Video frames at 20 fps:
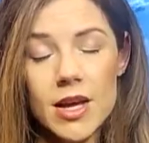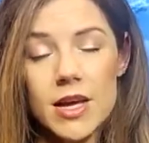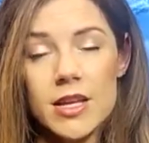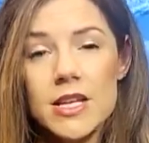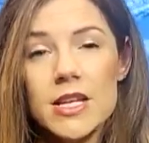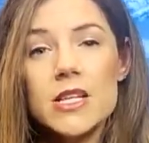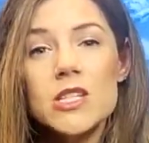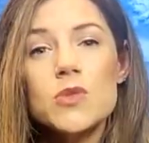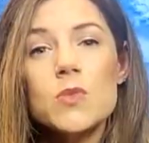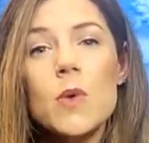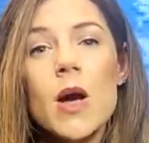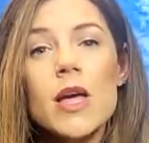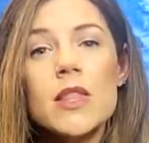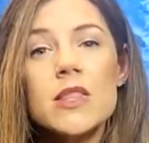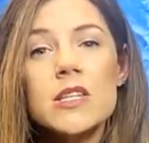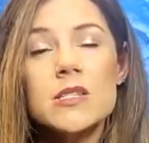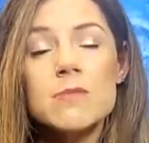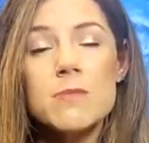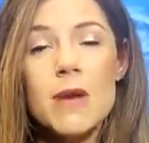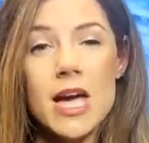And here's
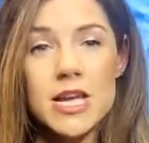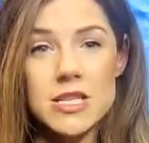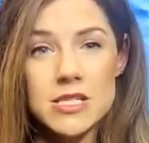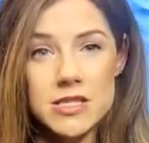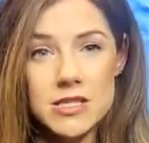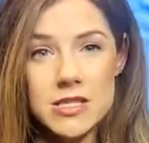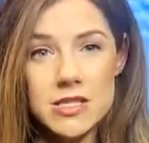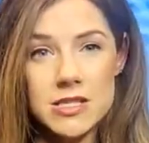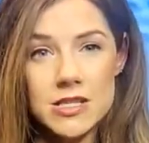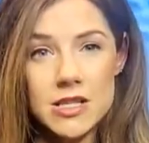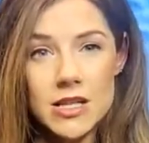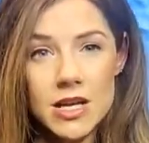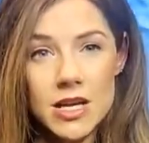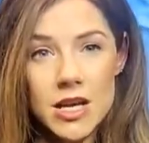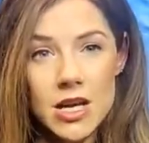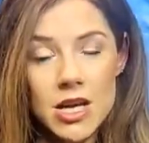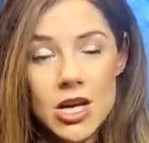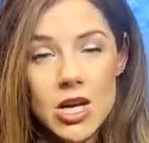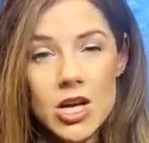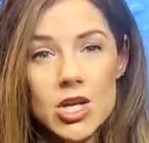why this matters.
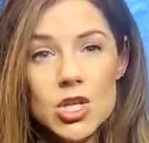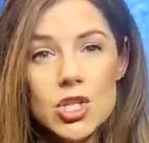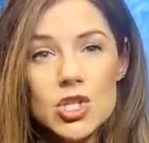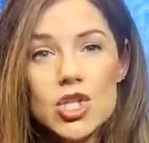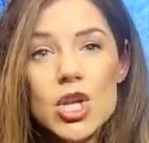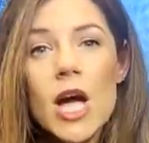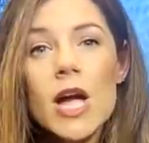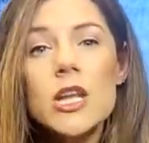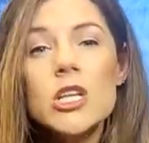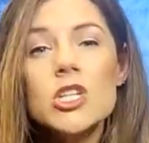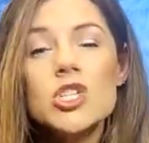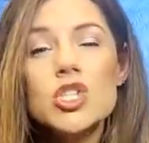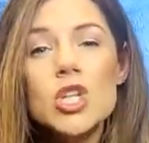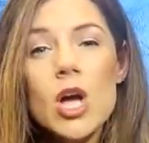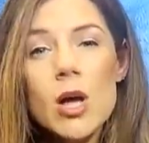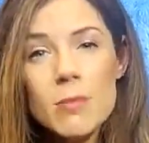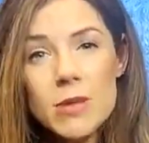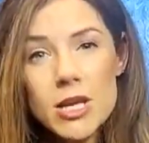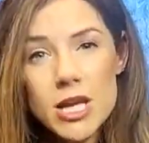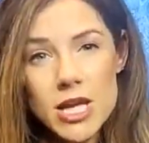China
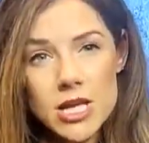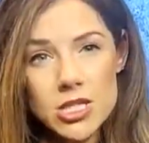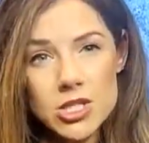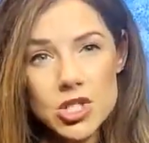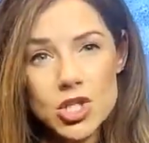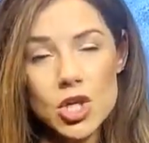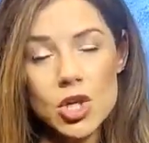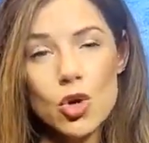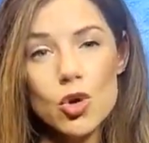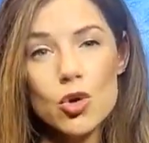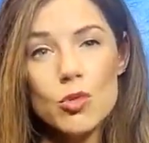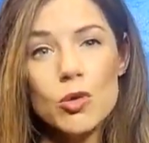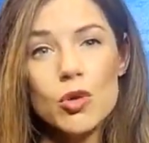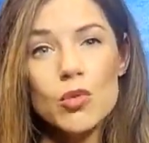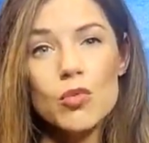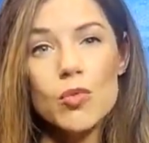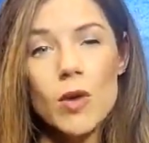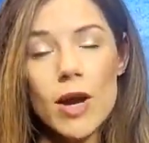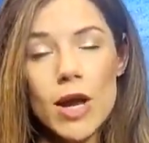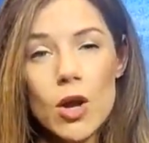dominates the
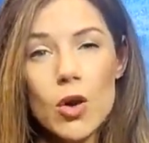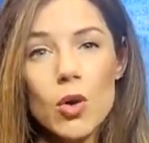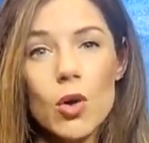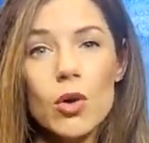global rare